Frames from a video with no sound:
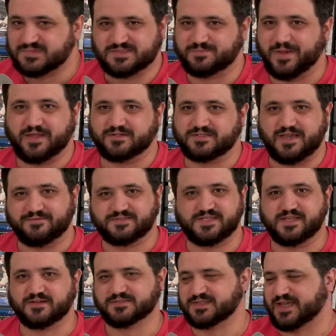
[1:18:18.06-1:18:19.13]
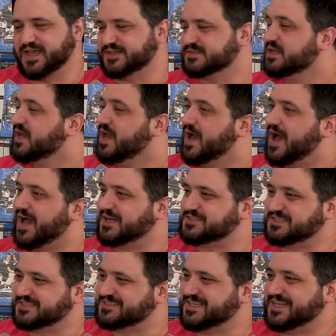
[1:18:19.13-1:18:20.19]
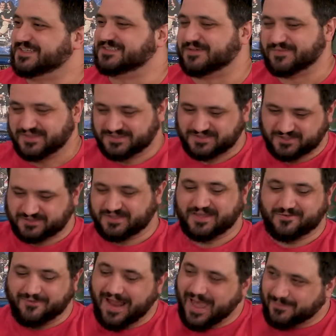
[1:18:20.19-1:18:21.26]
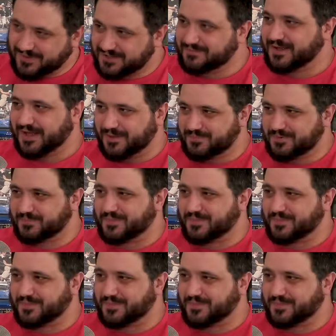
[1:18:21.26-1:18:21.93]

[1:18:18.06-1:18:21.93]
Spiders have stingers, I guess. She stings him and starts, like, wrapping him up.